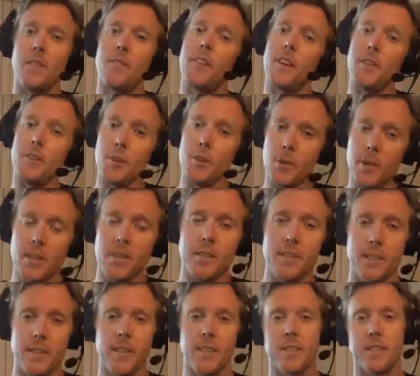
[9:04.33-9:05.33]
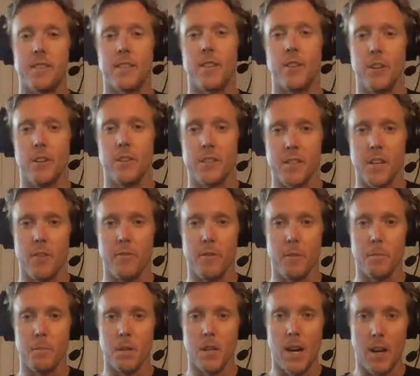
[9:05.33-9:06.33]
then you can consider yourself
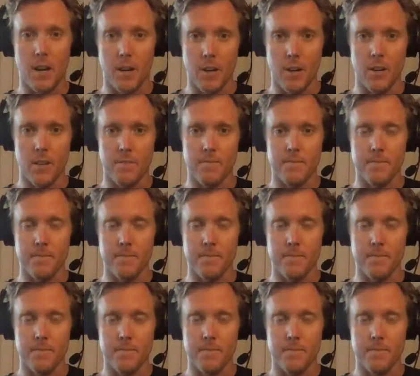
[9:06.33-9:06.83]
a blocker.